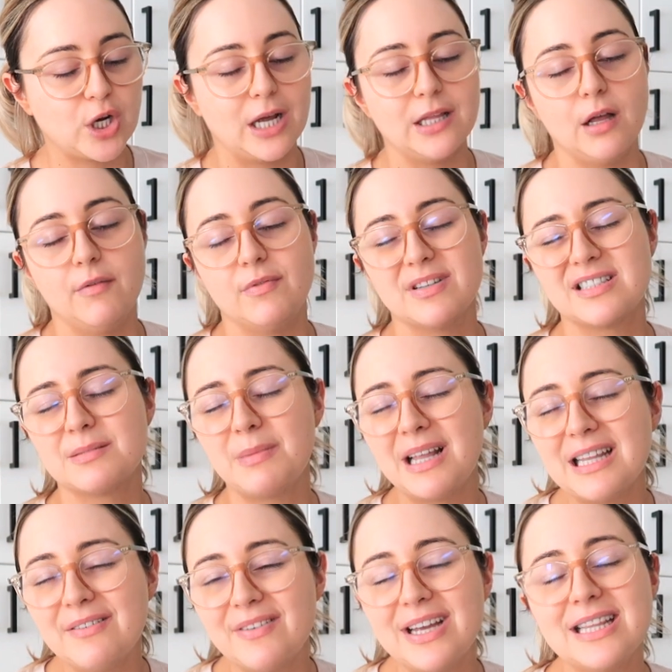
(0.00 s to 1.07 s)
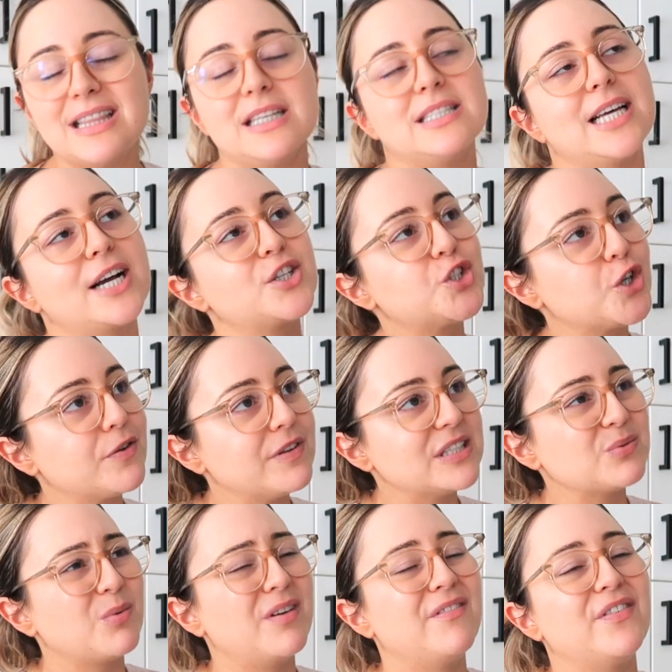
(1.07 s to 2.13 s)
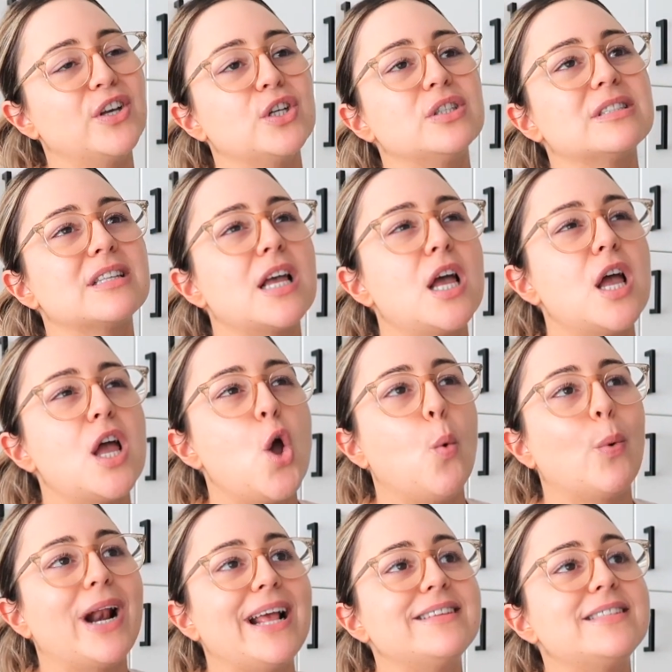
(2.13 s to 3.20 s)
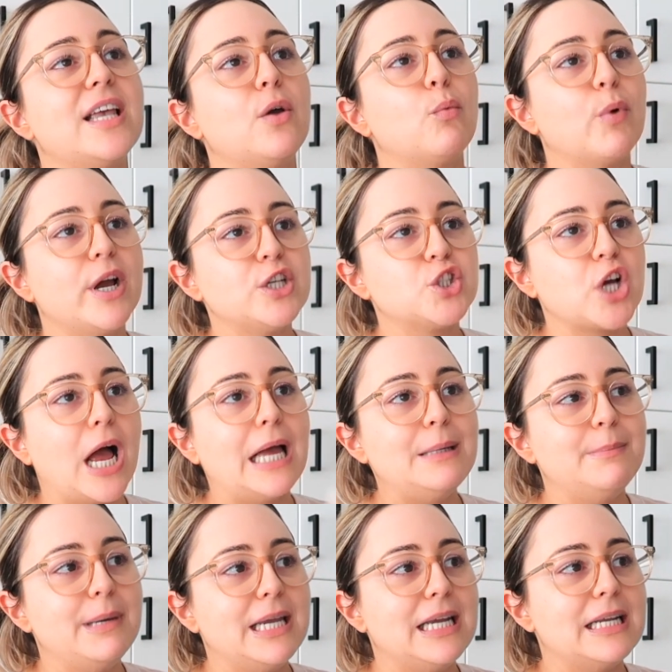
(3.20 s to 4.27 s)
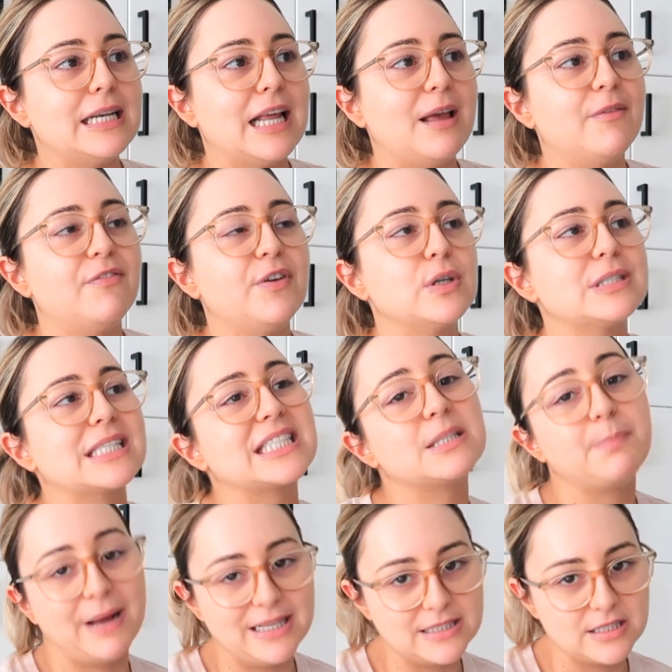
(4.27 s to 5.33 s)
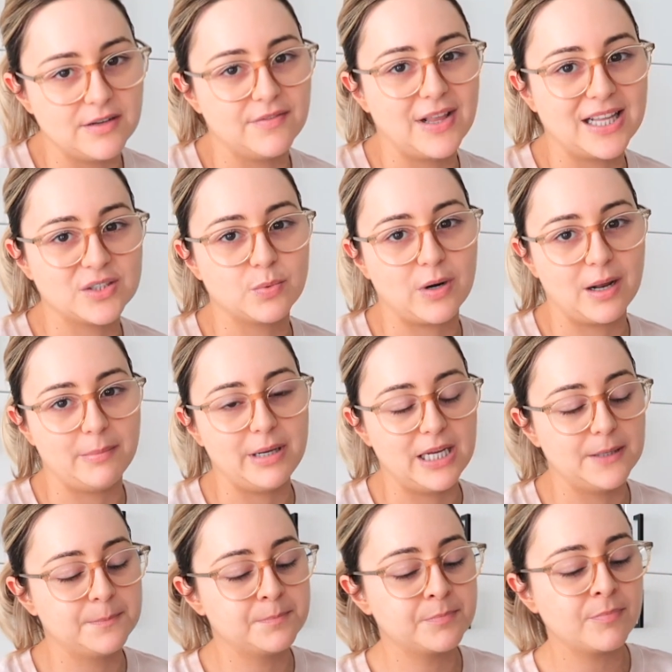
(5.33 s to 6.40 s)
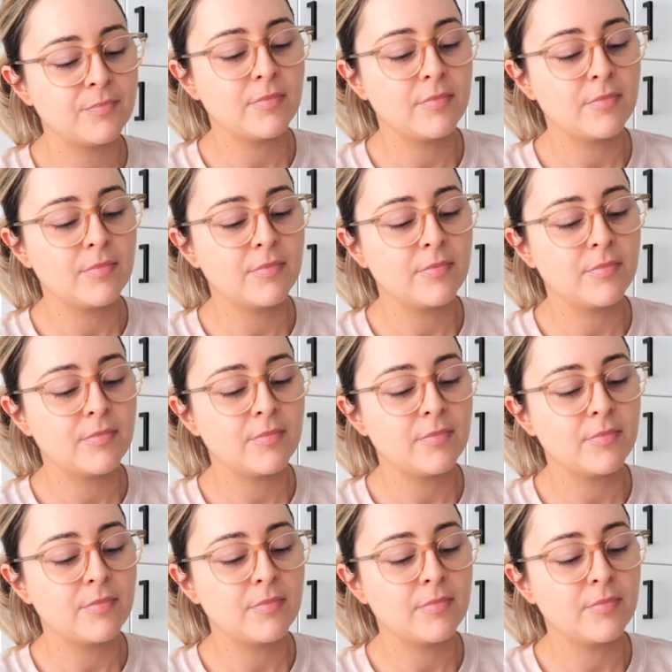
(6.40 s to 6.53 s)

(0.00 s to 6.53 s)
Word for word: I love the smell of it. The texture of this one feels, when I say rich, I mean it feels expensive. That's what I mean.